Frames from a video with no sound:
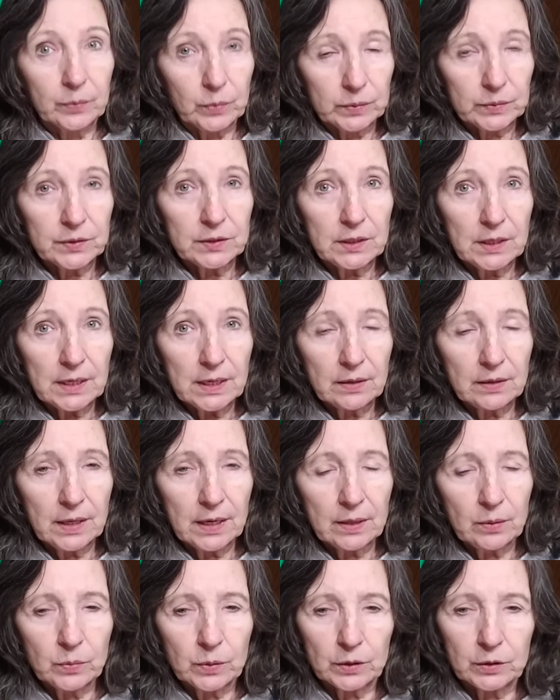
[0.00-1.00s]
we'll see how
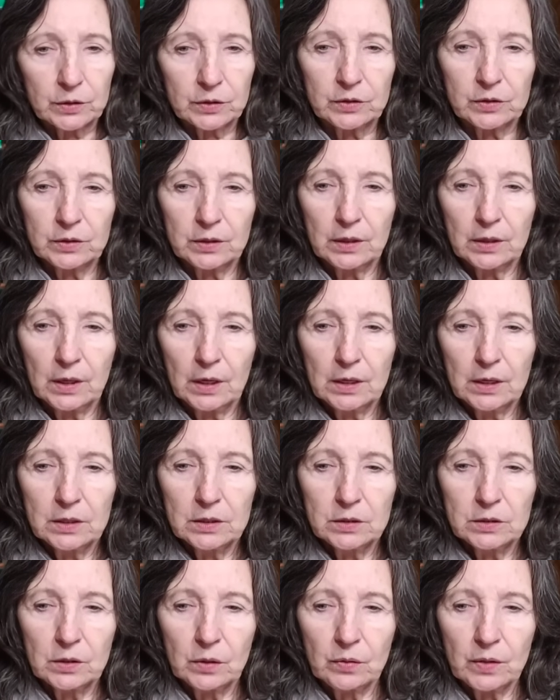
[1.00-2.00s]
that works.
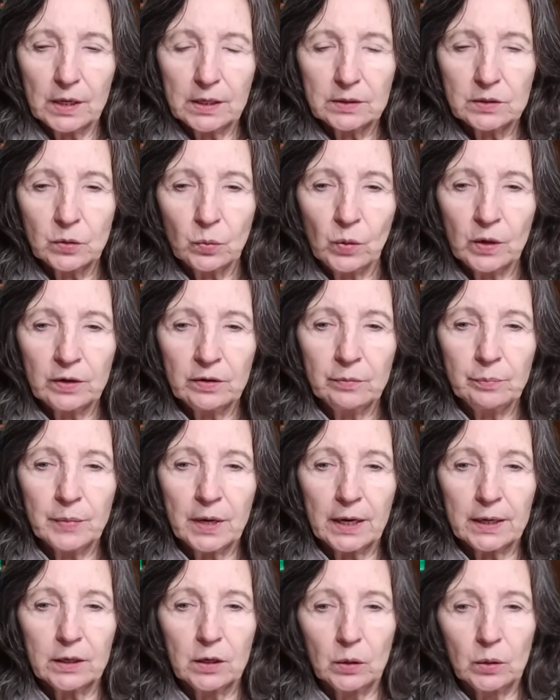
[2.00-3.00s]
So that's one of
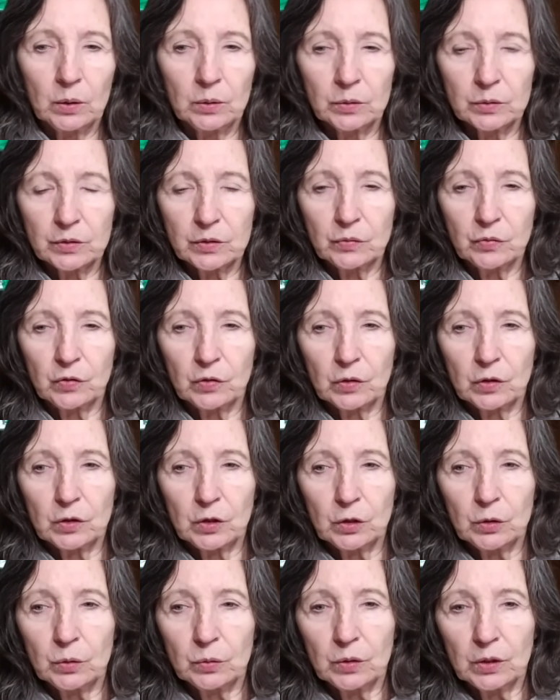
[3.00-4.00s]
my goals for the
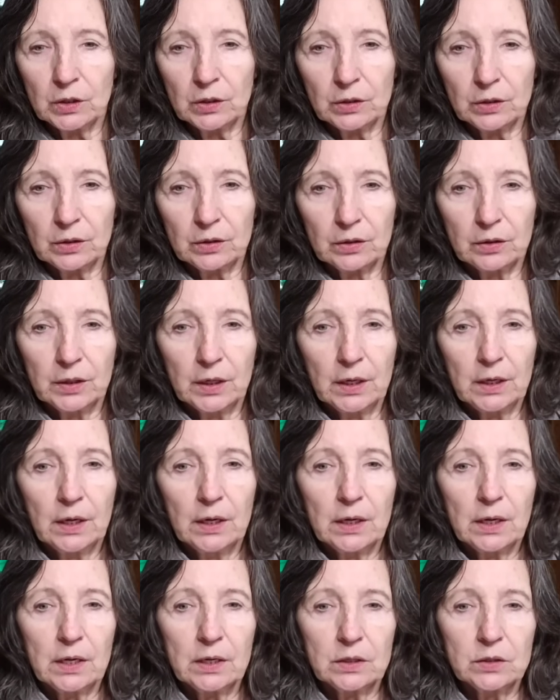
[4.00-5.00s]
new year
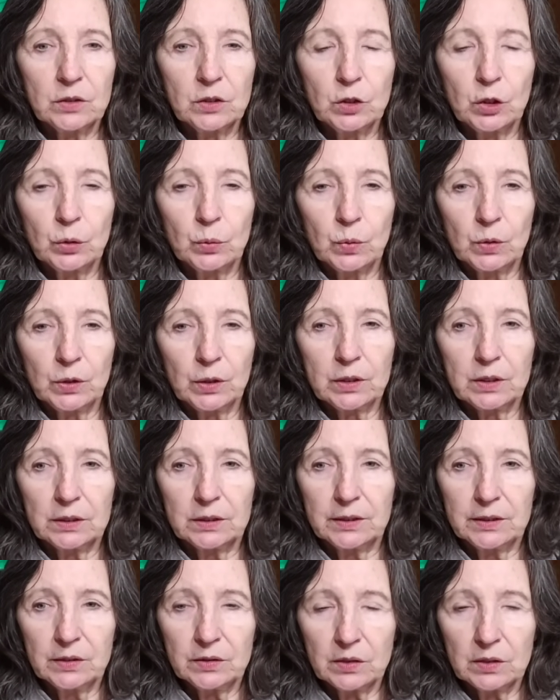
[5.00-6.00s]
is to work a
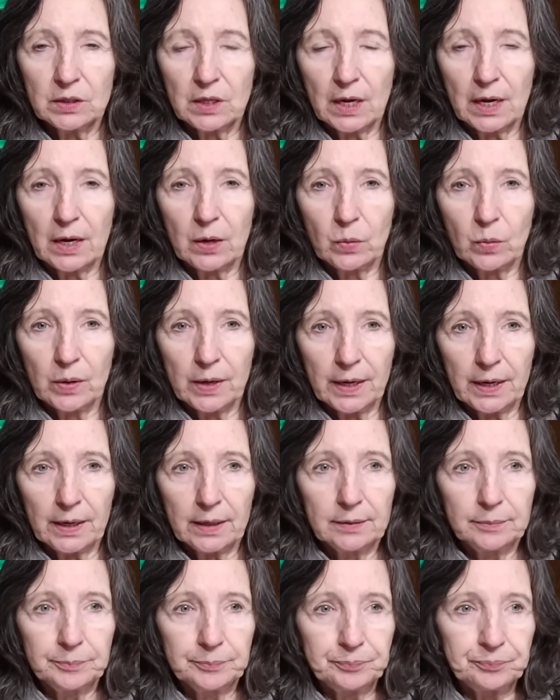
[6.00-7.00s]
list that
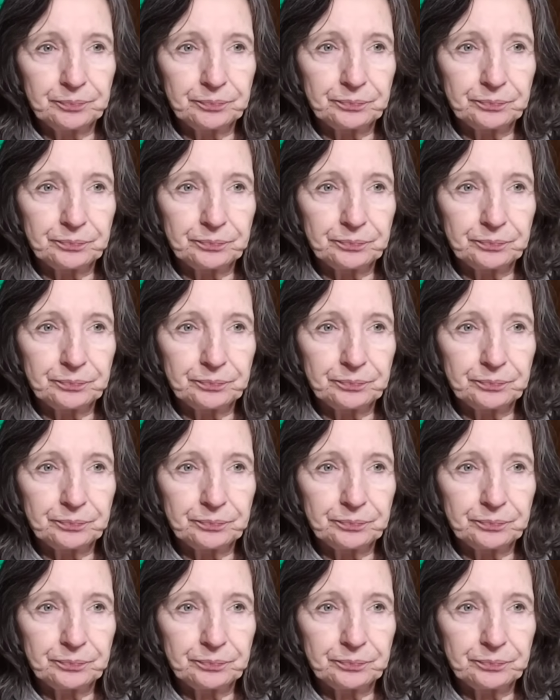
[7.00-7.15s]
way.